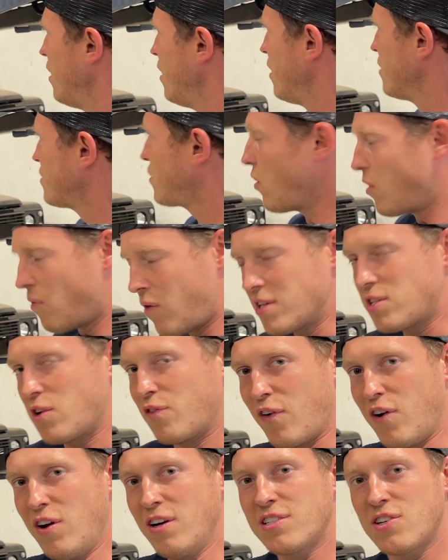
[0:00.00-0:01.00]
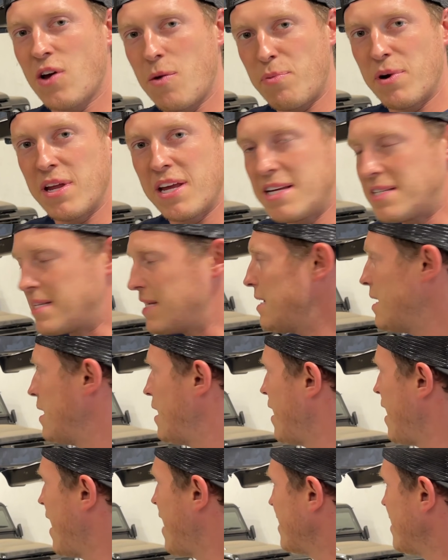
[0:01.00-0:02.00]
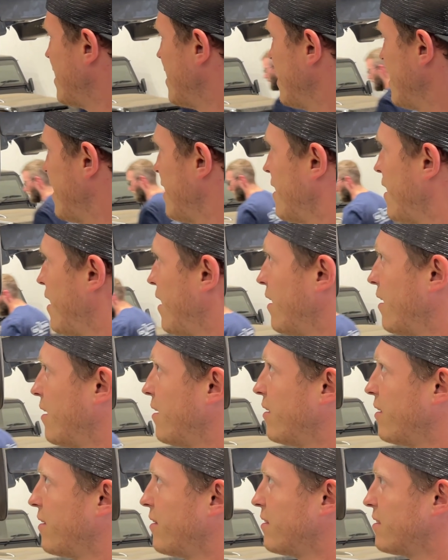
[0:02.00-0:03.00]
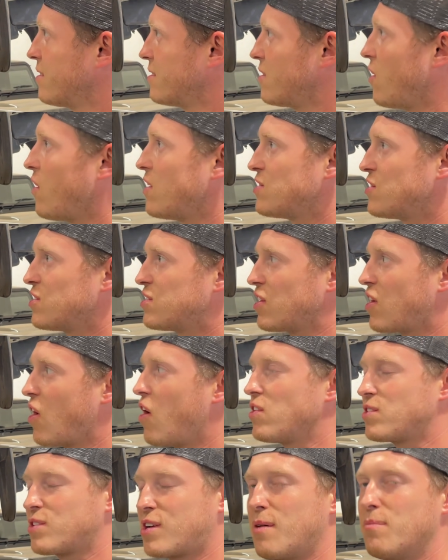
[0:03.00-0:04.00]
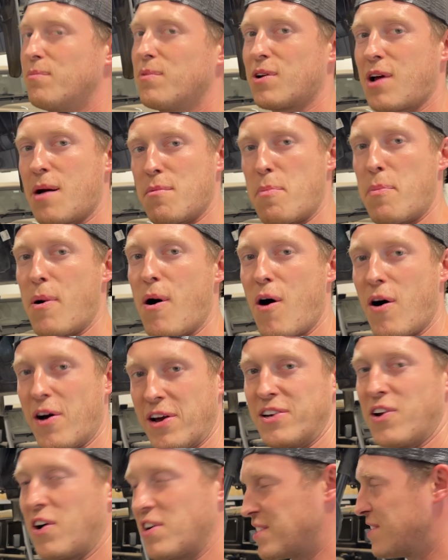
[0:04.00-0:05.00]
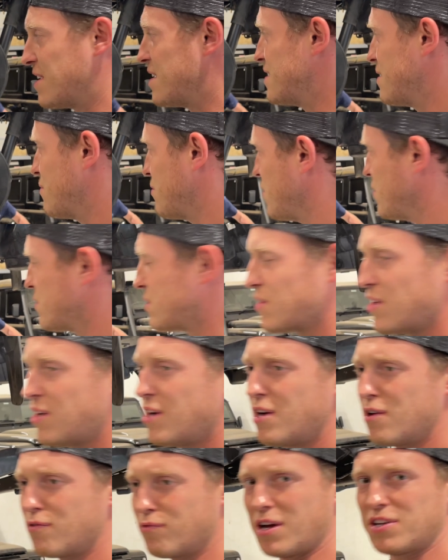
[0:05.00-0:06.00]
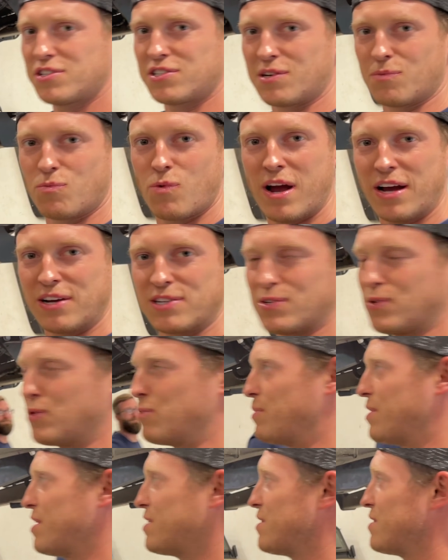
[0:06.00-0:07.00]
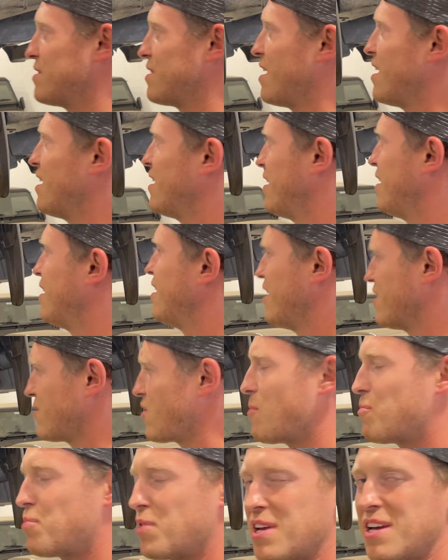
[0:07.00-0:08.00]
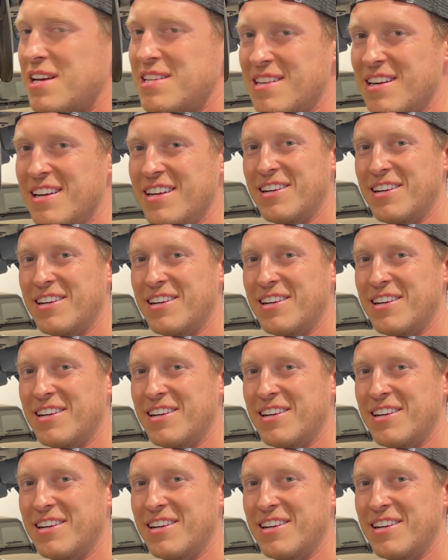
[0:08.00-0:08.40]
it's going all right so far. It's going pretty easy. And it's nice just the car to come apart nice and easy. We used to rust and wax saw, but this is going pretty easily.